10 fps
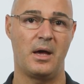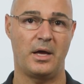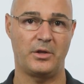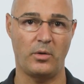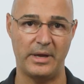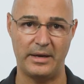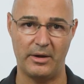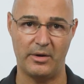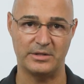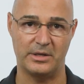Adult
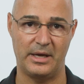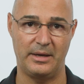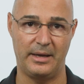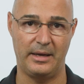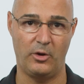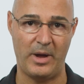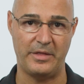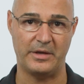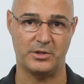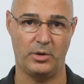
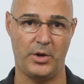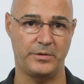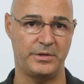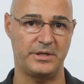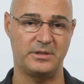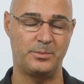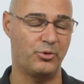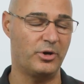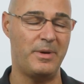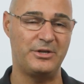idiopathic scoliosis is
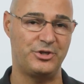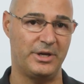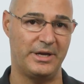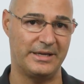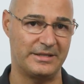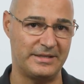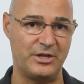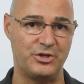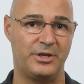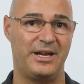pretty much an
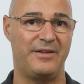extension